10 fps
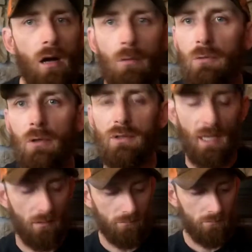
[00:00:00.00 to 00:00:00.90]
Always
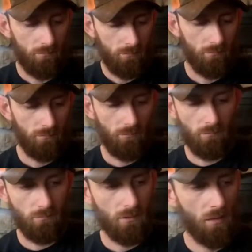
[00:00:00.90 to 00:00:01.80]
works out.
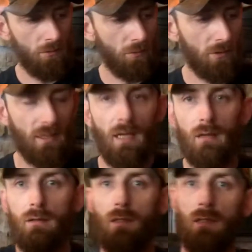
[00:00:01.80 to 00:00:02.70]
Always works
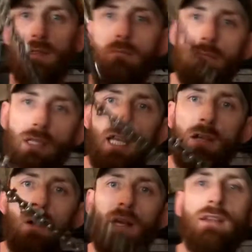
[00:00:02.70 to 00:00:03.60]
out. But
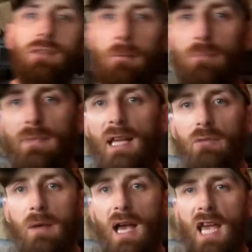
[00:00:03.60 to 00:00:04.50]
anyways,
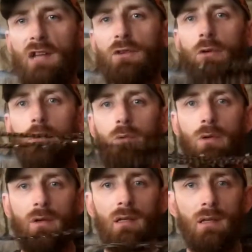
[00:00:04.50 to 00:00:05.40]
that's my how-to